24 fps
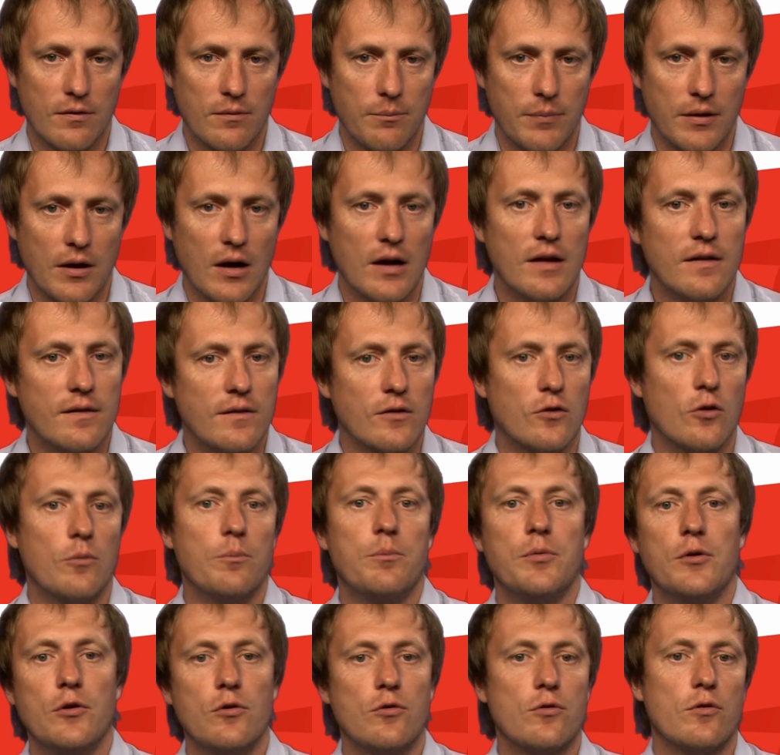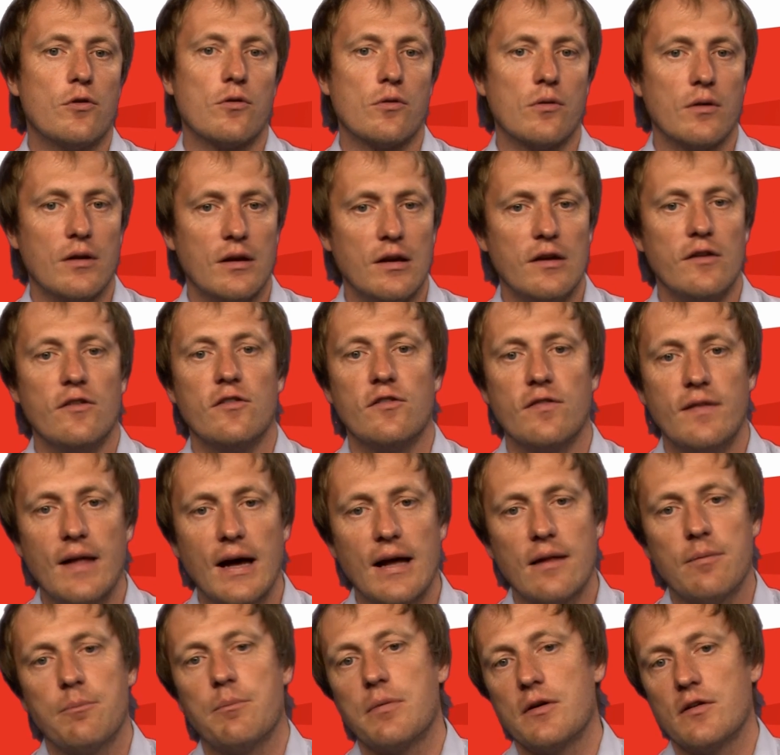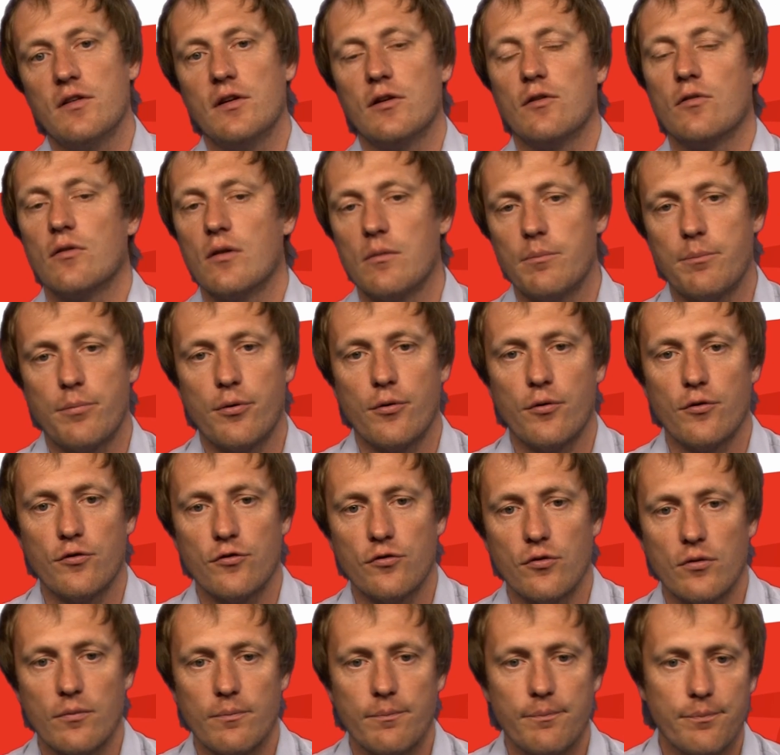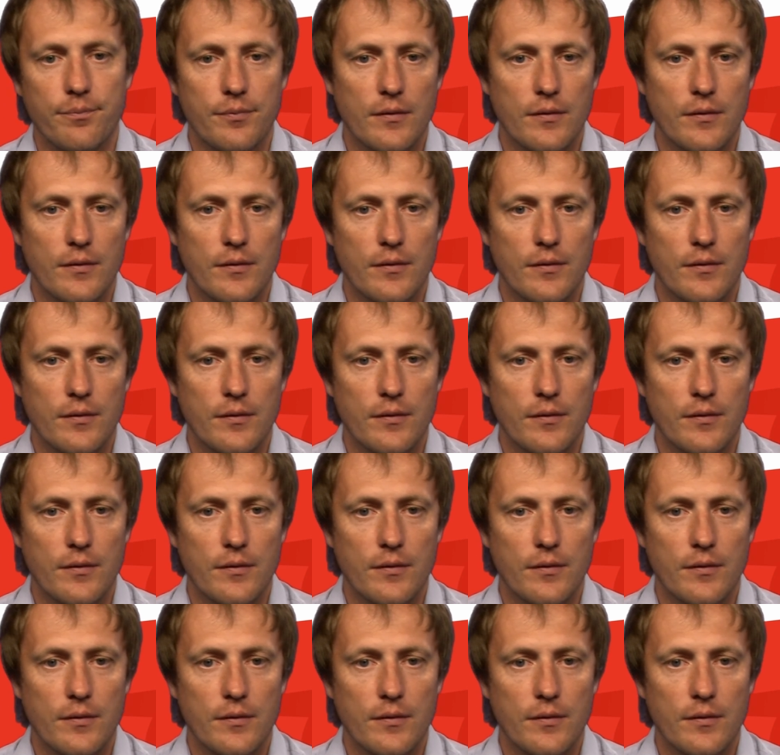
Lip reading: behind the computer is that particular person.